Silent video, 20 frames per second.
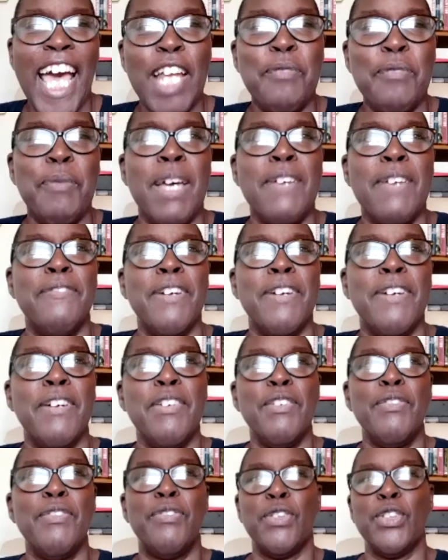my very
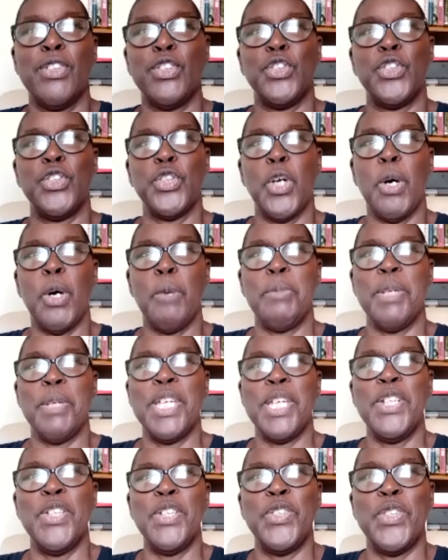first job
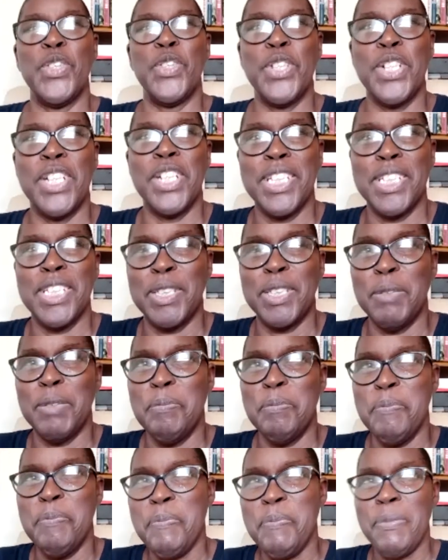in
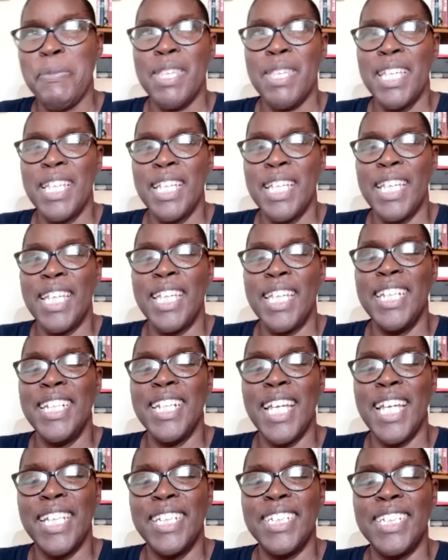journalism in
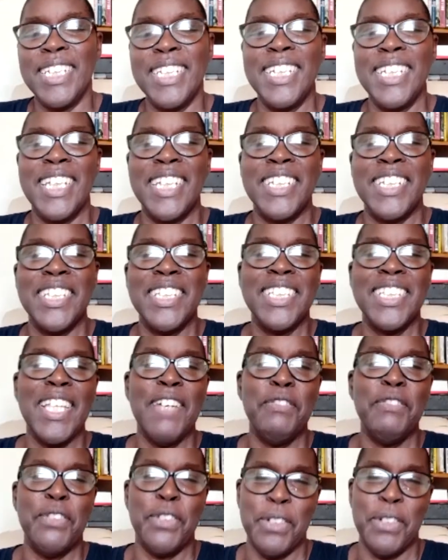
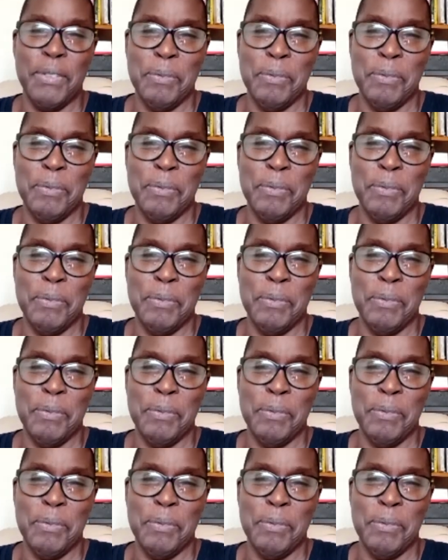1987.